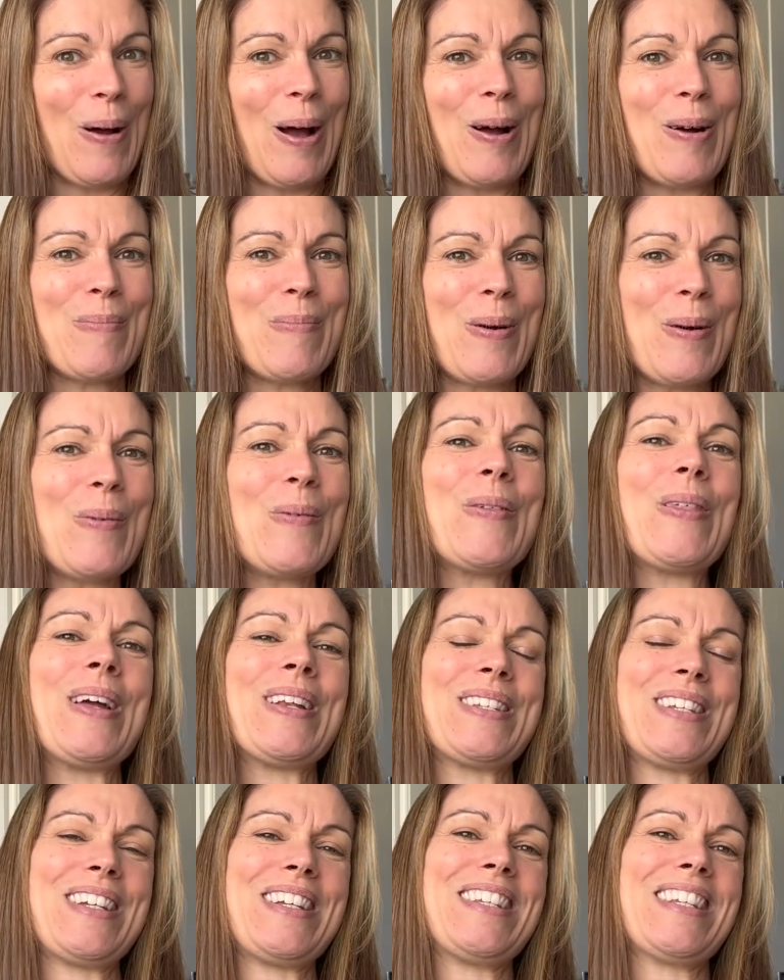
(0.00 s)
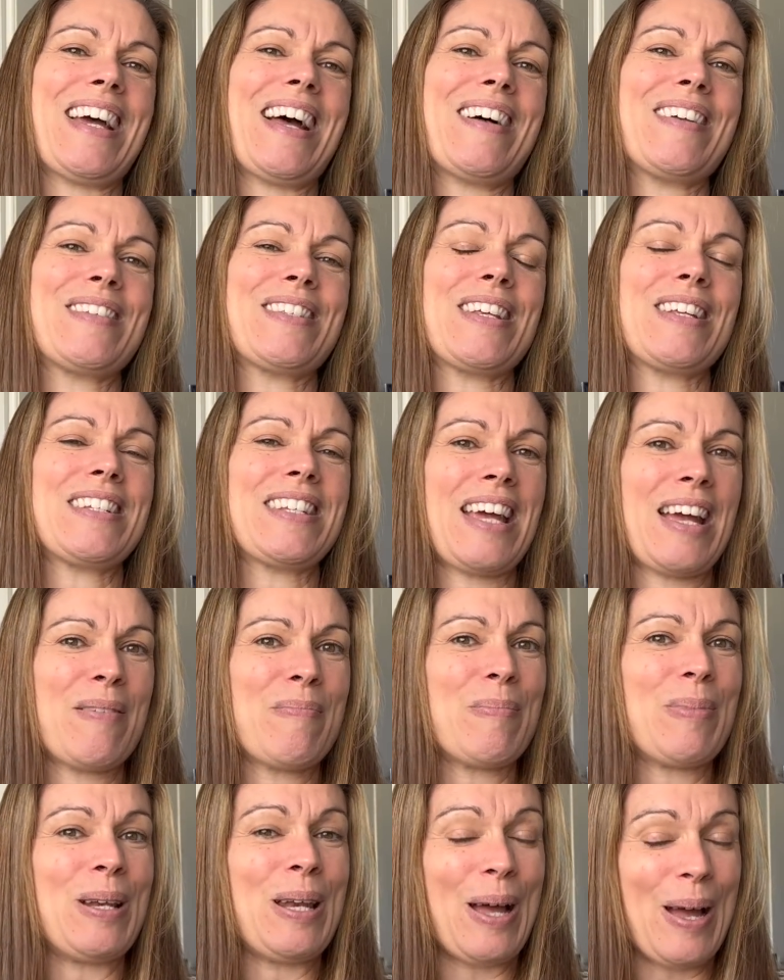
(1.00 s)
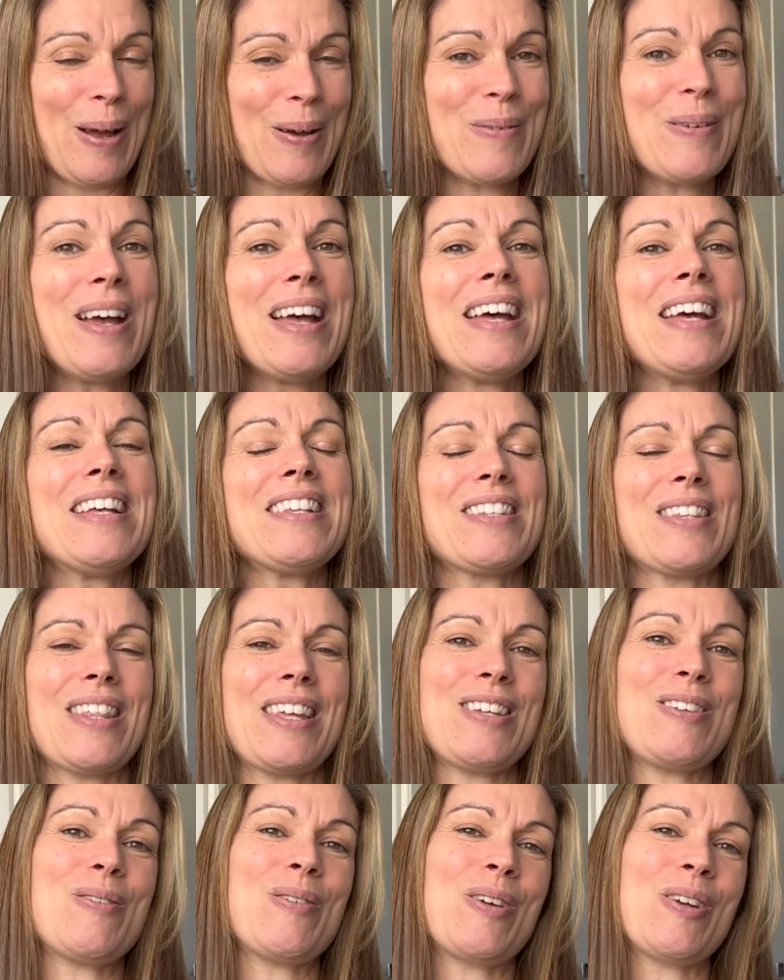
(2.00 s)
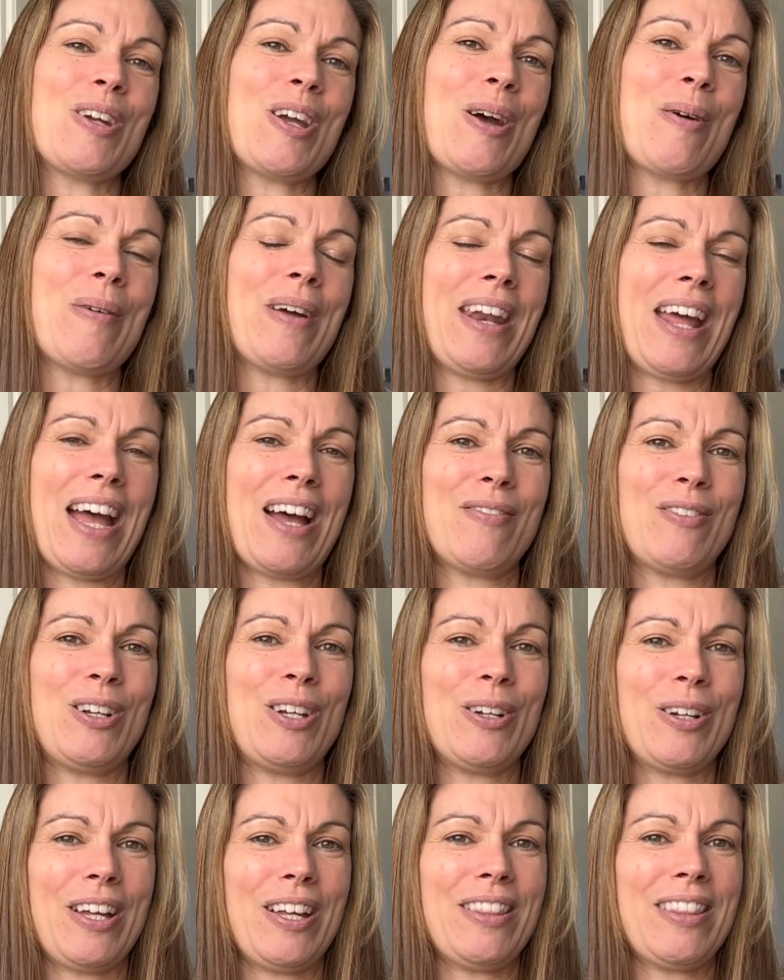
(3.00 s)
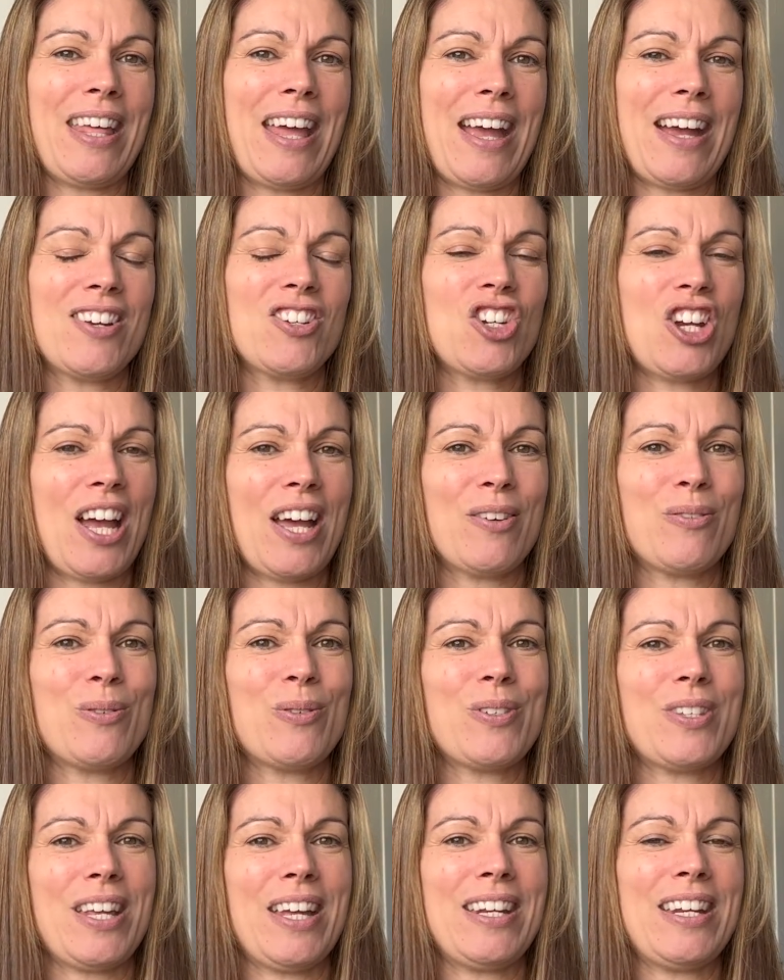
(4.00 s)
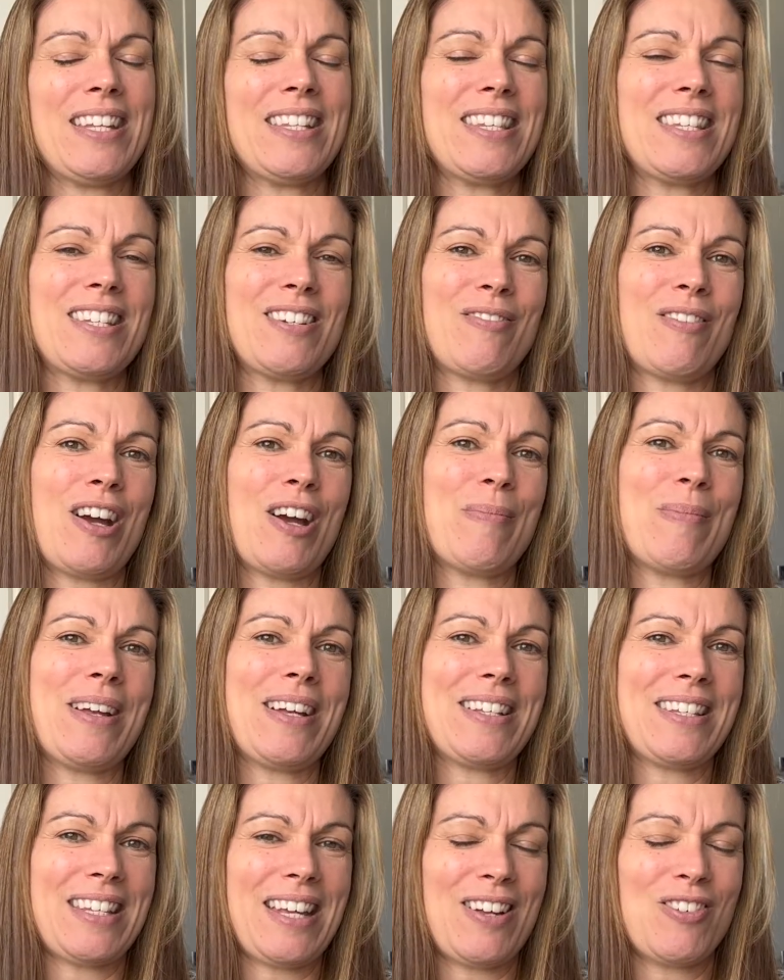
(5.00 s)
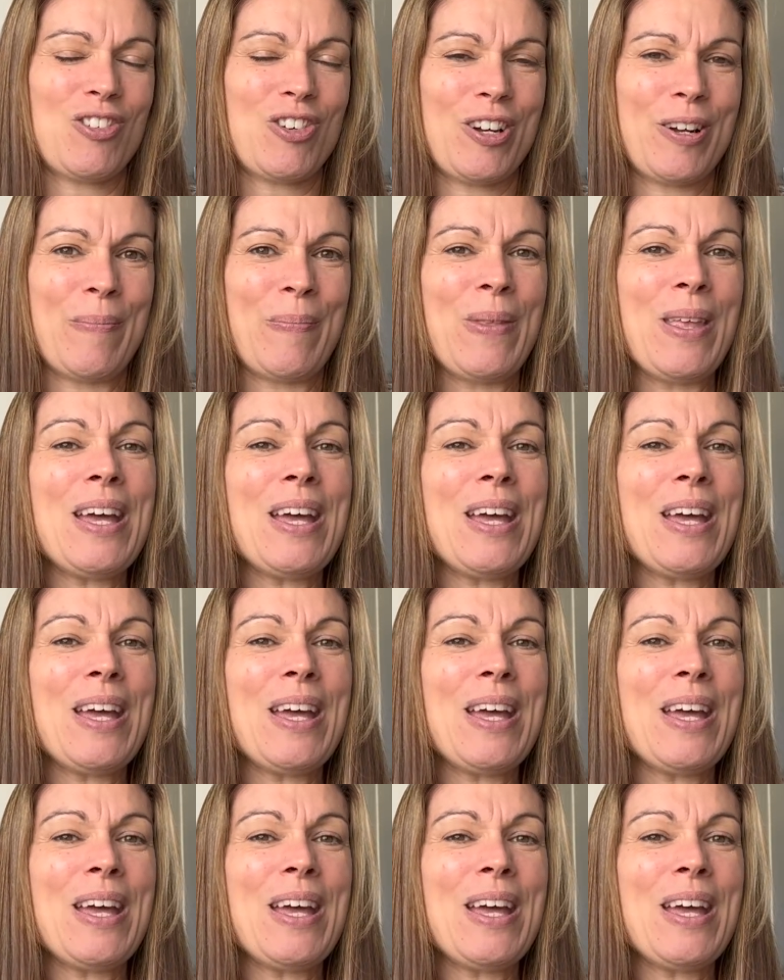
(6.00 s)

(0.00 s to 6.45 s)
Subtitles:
I'll put all their details down below so that you can go and have a look at their channels and Instagram, etc.